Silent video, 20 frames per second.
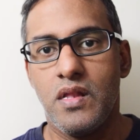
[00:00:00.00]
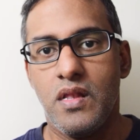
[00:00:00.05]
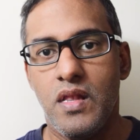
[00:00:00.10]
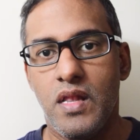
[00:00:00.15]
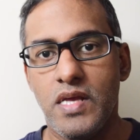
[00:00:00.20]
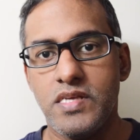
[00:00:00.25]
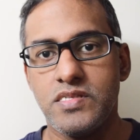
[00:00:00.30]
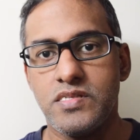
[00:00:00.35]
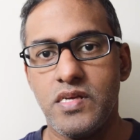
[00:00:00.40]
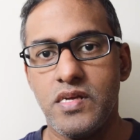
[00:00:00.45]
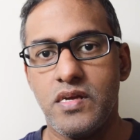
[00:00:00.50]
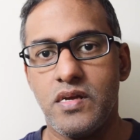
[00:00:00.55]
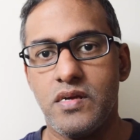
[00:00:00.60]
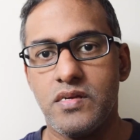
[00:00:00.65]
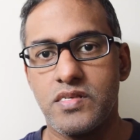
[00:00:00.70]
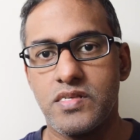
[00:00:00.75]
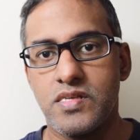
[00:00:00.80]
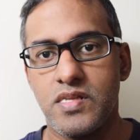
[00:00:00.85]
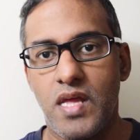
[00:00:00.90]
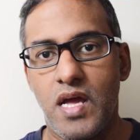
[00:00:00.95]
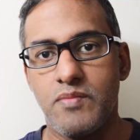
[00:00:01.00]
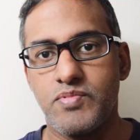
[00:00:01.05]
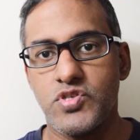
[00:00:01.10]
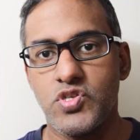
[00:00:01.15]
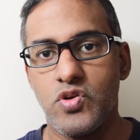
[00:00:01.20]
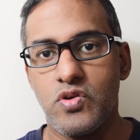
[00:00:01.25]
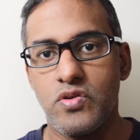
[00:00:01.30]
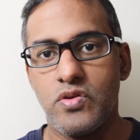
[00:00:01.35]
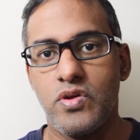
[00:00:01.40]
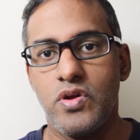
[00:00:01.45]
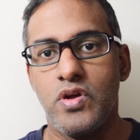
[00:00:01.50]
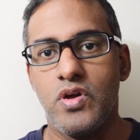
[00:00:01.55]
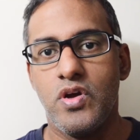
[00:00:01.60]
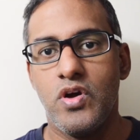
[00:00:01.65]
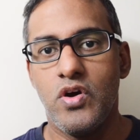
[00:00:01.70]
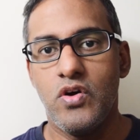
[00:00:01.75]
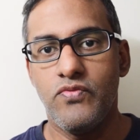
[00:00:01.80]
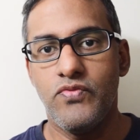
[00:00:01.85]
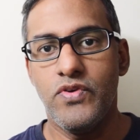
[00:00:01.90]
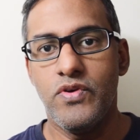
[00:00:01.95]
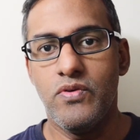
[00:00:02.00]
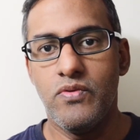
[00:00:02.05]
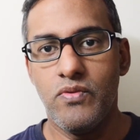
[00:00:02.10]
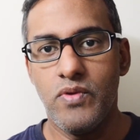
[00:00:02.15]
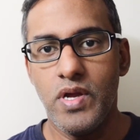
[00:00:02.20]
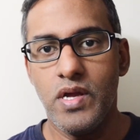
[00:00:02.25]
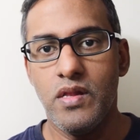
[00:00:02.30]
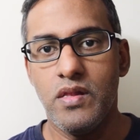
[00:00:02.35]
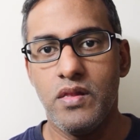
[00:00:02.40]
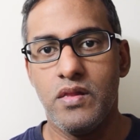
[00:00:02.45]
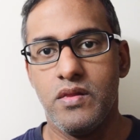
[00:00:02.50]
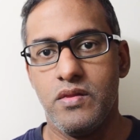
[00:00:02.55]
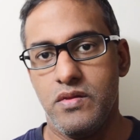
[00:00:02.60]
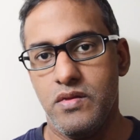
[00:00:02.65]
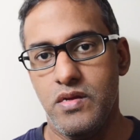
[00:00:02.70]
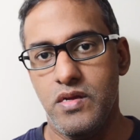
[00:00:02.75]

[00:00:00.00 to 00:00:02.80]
let's take a snapshot of a real